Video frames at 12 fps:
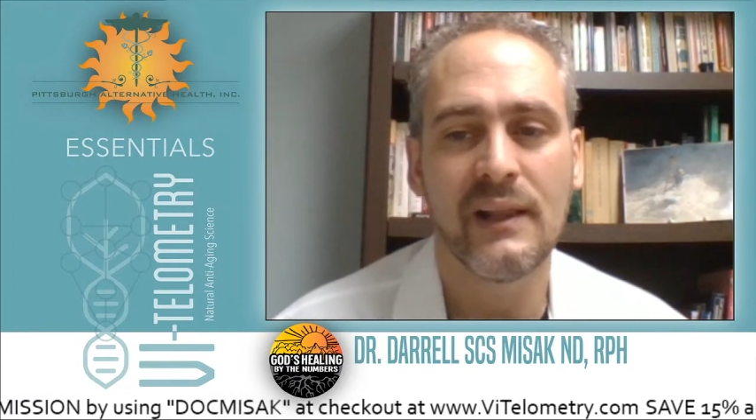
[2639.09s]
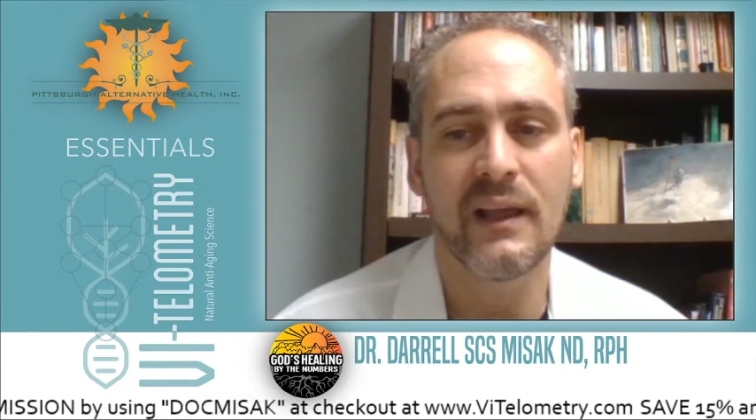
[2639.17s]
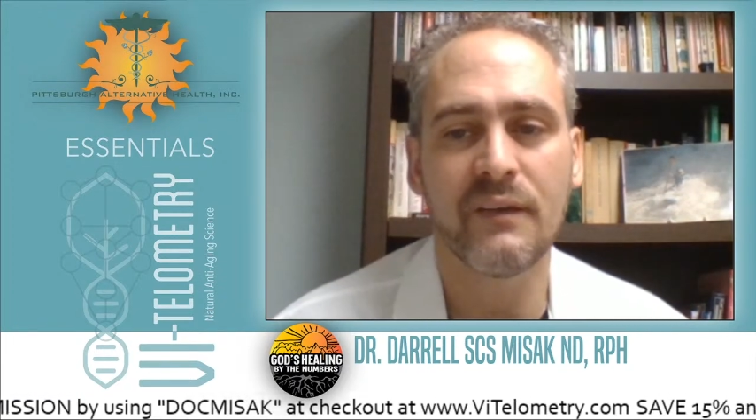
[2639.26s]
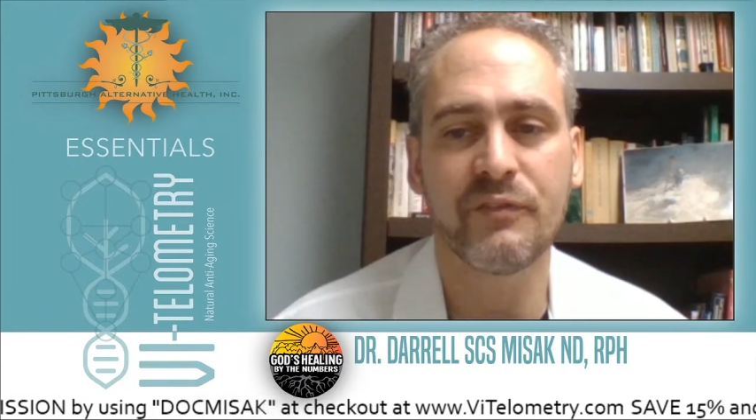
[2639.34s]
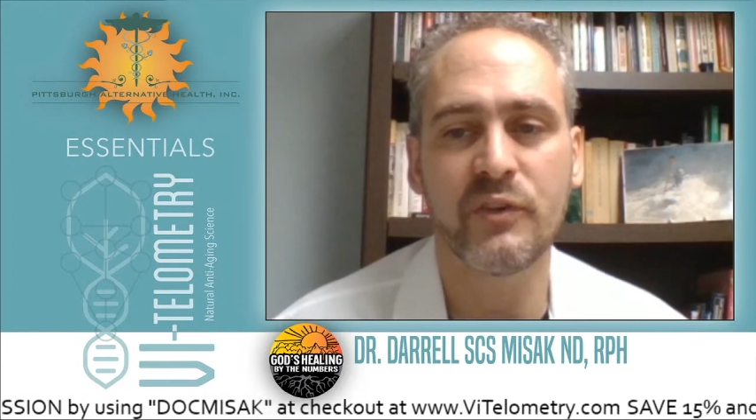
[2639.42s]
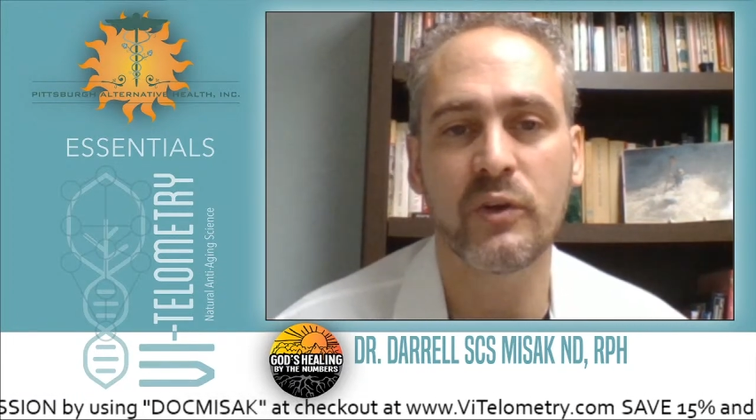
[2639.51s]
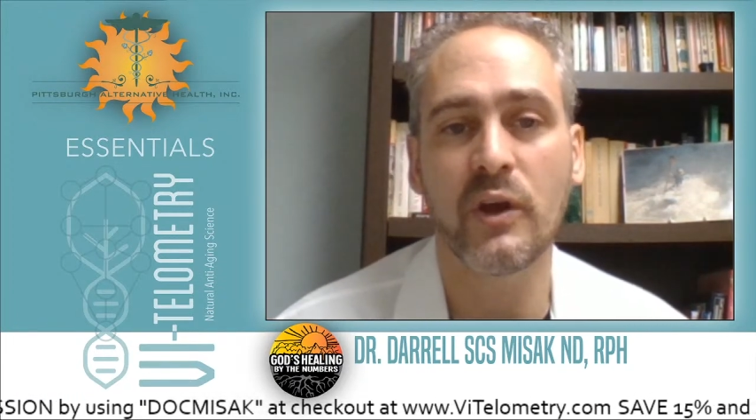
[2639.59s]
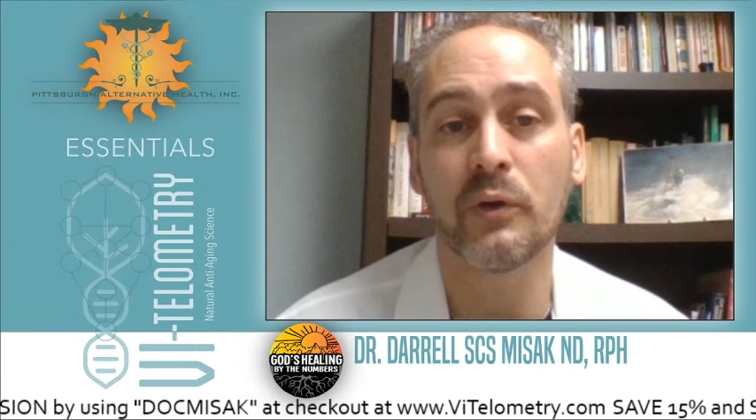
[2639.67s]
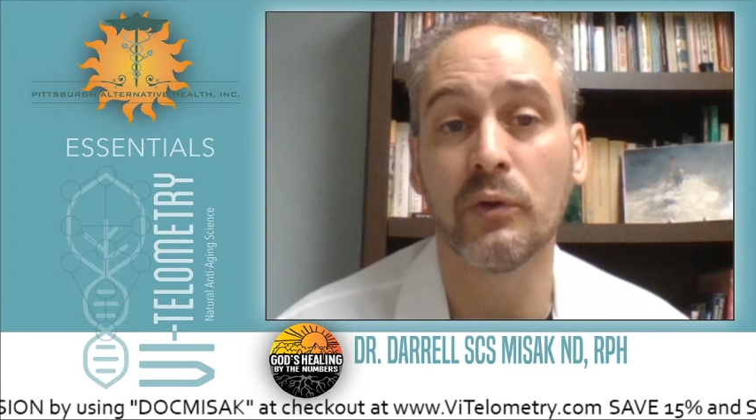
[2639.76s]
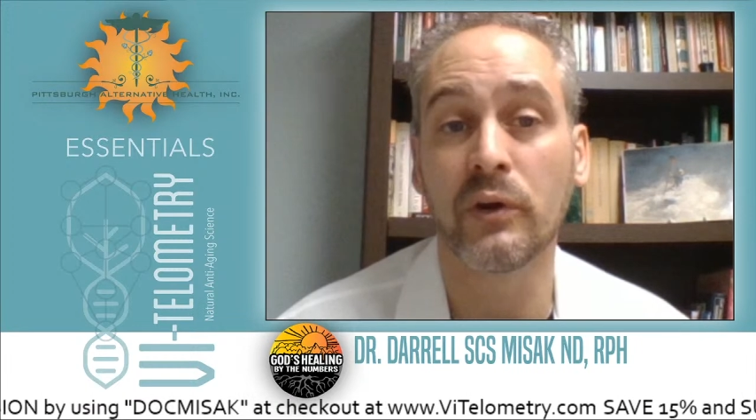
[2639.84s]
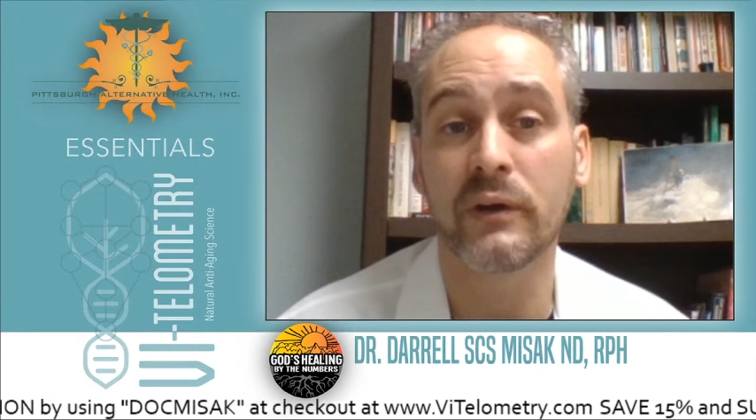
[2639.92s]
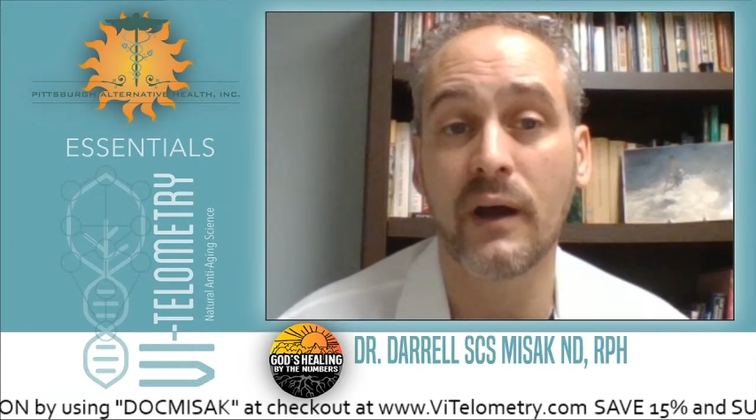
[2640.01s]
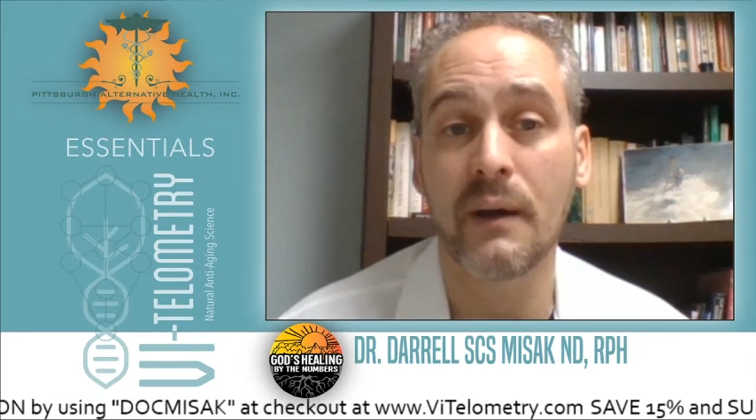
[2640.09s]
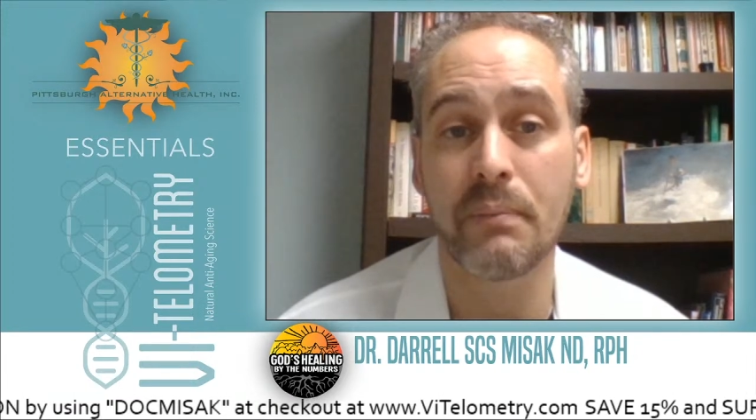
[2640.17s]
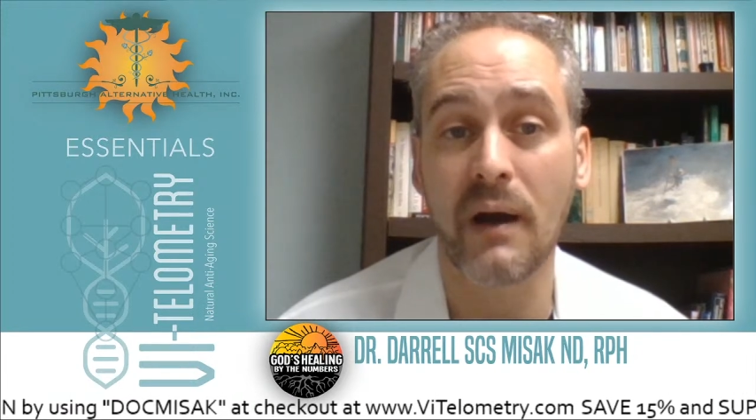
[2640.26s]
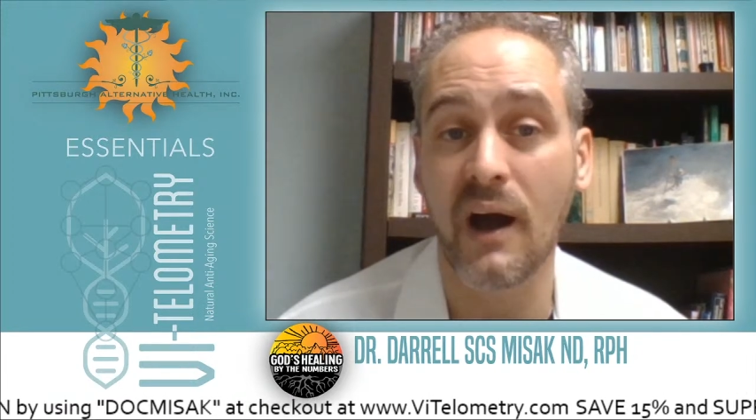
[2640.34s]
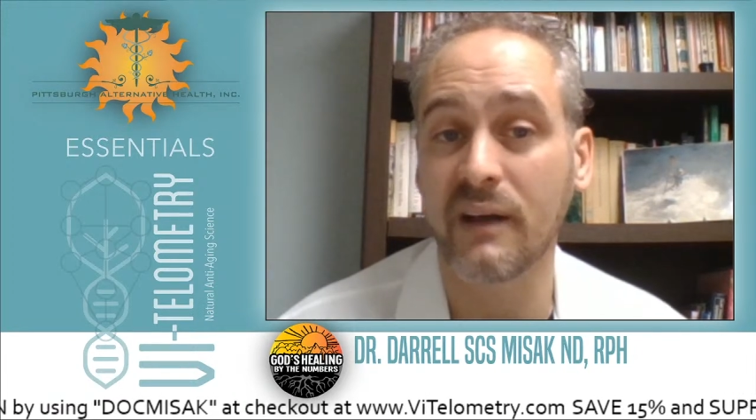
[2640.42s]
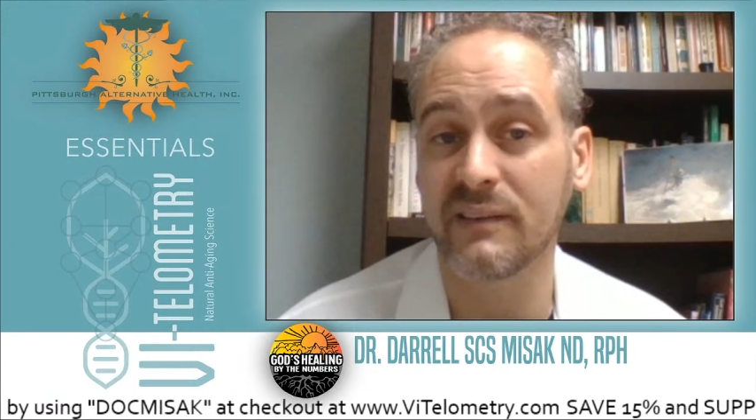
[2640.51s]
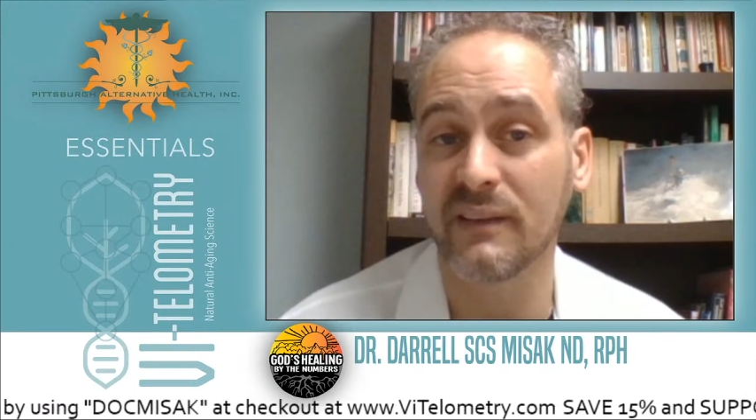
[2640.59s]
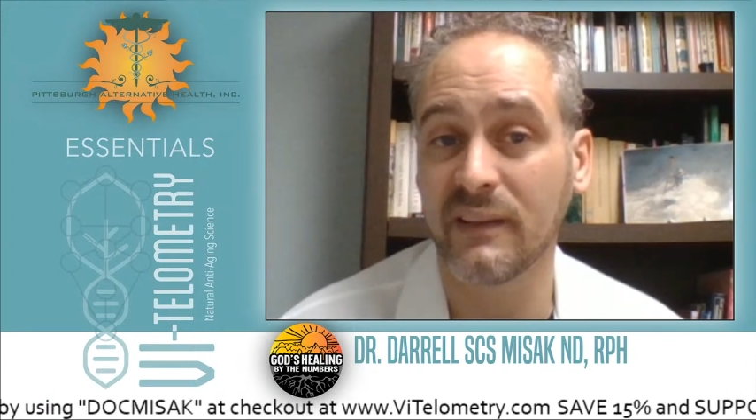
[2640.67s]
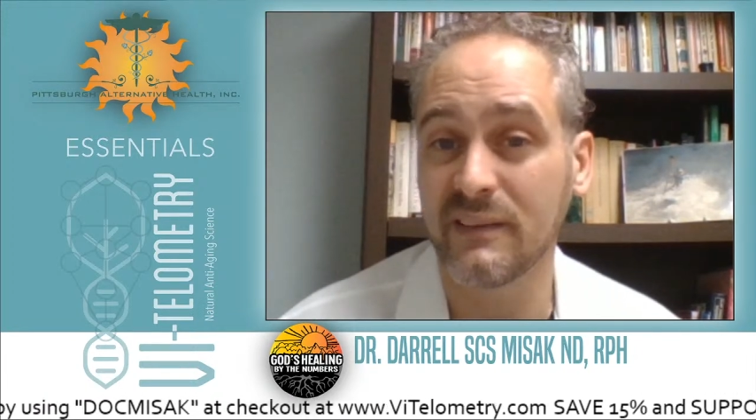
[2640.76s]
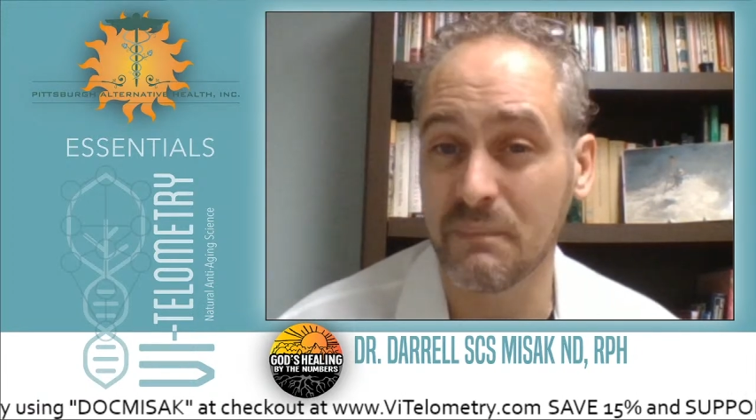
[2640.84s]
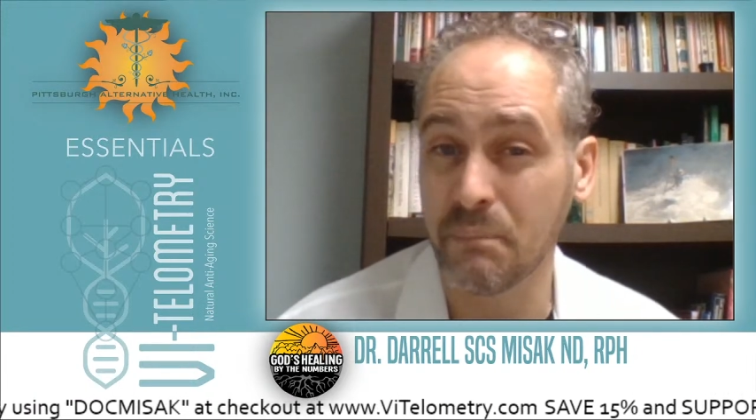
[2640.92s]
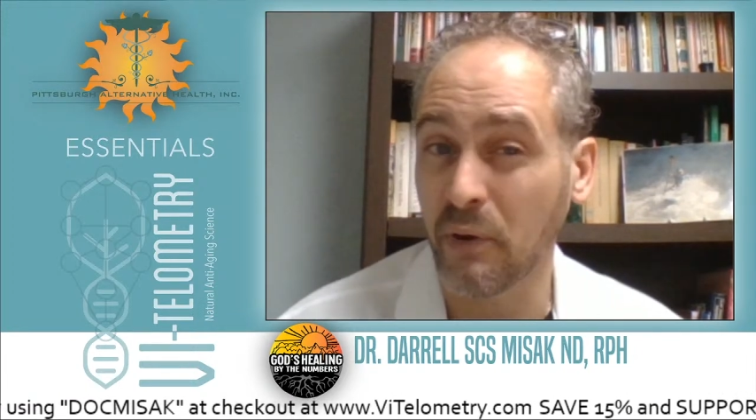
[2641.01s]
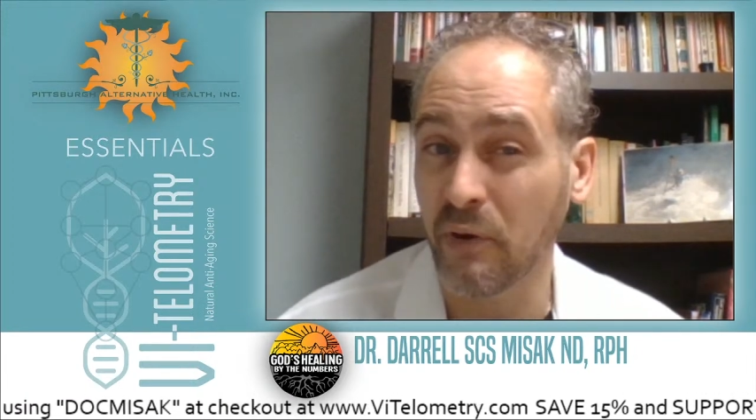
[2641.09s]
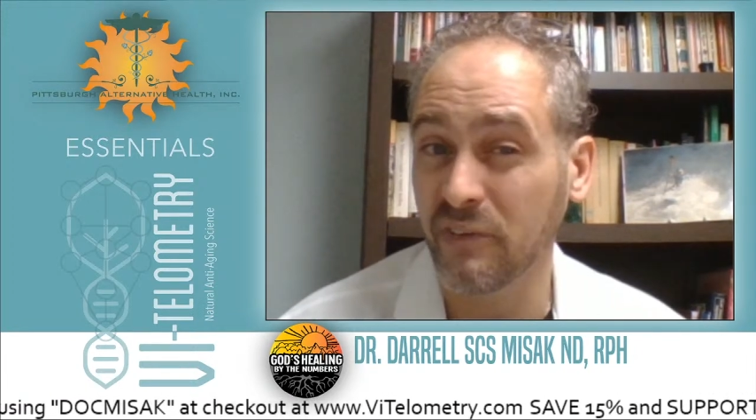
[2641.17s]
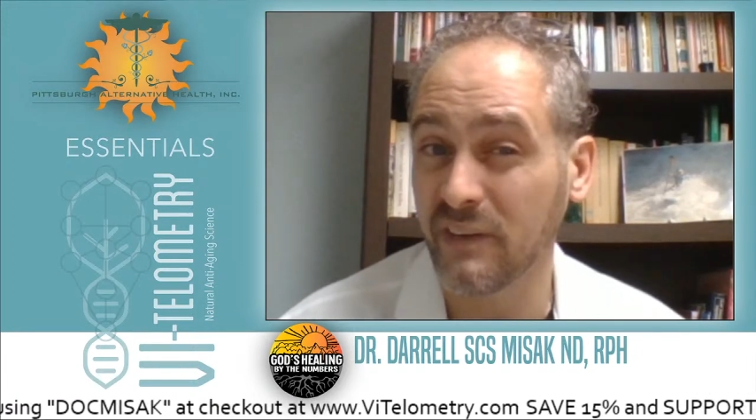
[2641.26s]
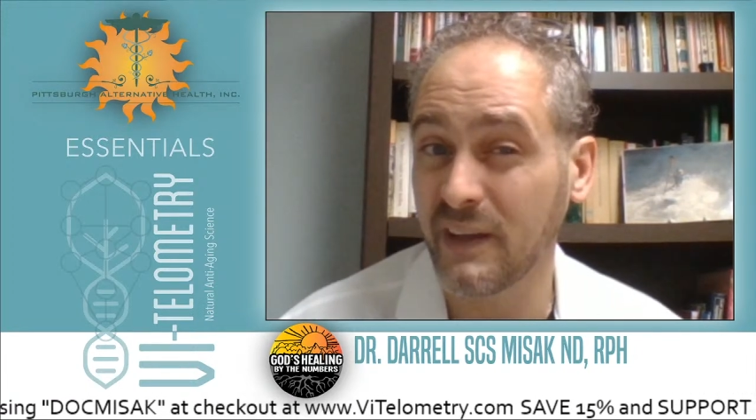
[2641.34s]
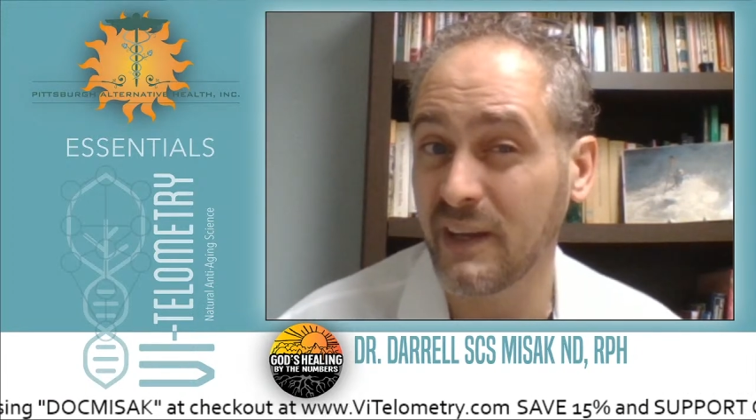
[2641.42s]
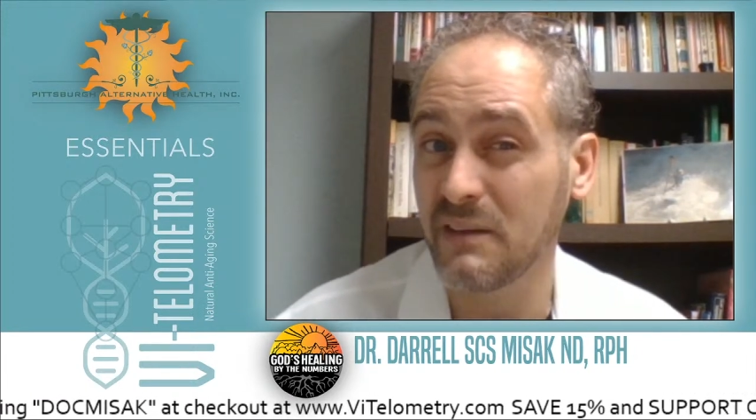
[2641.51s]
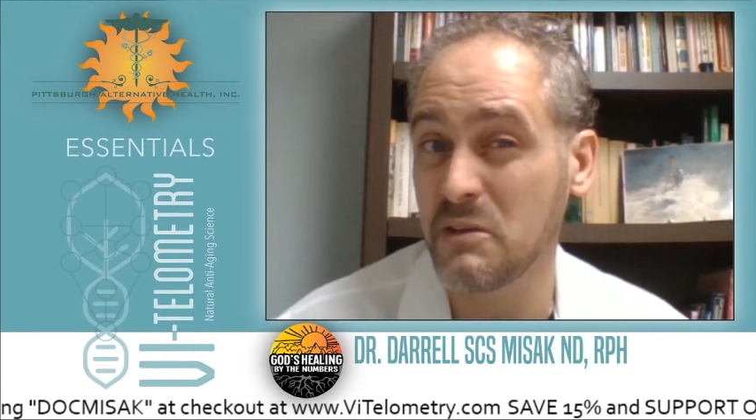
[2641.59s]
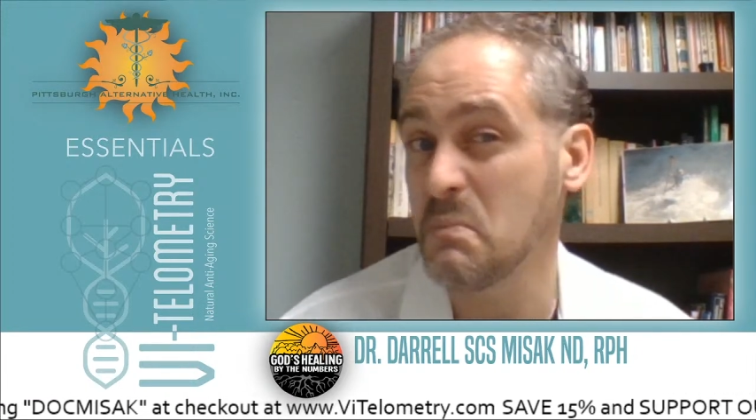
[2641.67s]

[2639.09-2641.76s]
If you go look up oxalates and purslane,